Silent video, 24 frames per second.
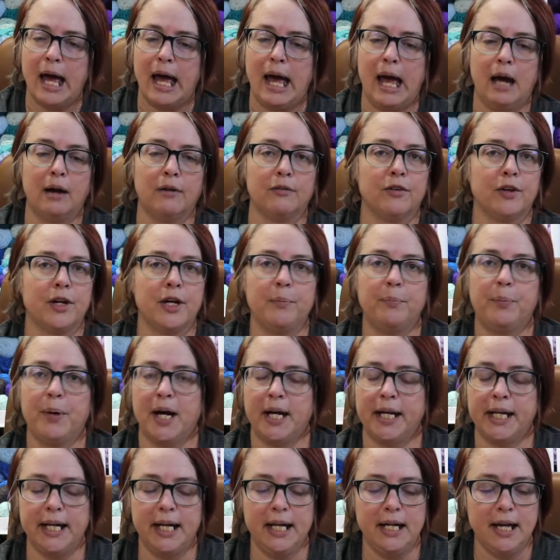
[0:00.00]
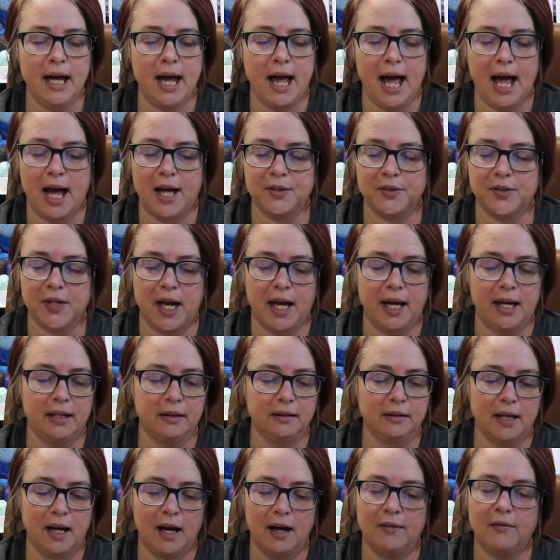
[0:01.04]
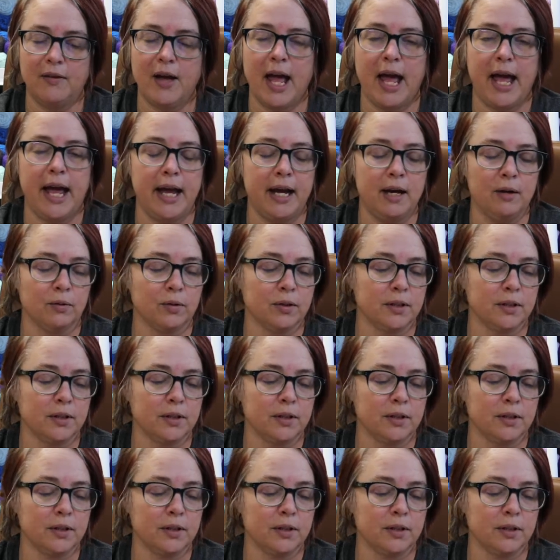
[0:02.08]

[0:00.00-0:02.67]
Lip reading: everybody has a love-hate